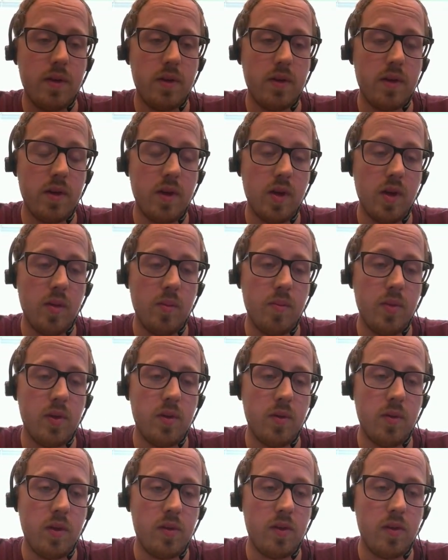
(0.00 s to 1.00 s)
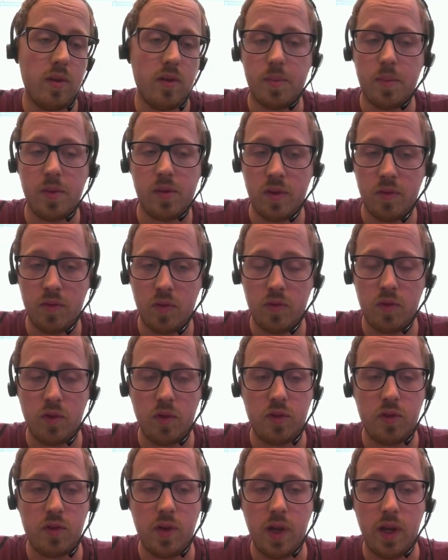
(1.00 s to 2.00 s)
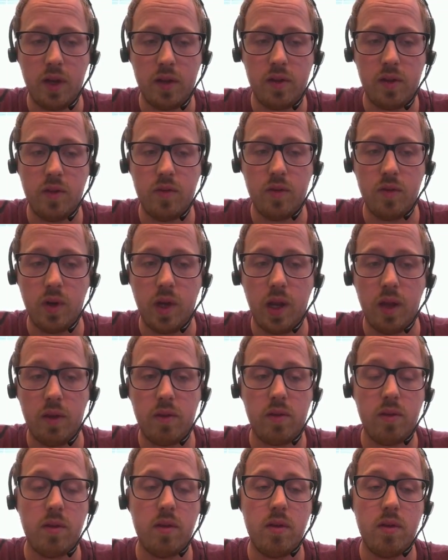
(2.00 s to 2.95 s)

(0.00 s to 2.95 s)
But there is a specific functionality for that